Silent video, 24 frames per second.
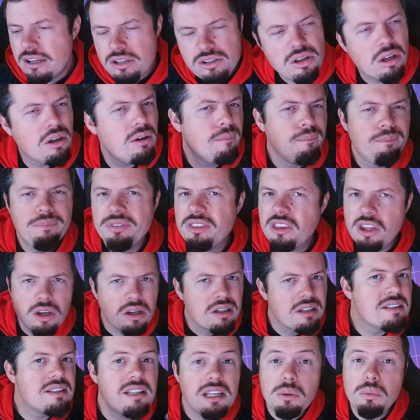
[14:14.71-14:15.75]
So you
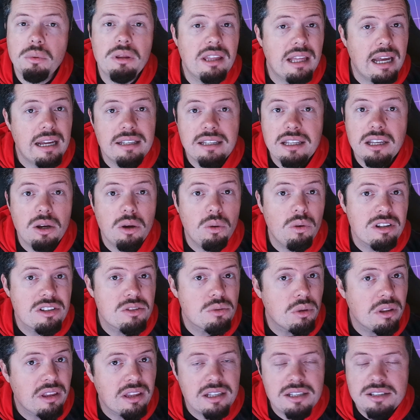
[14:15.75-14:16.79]
can see where the idea was
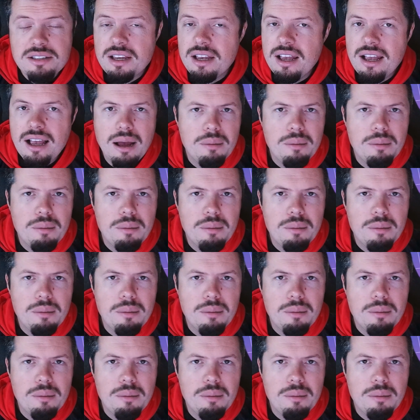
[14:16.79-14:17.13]
with this.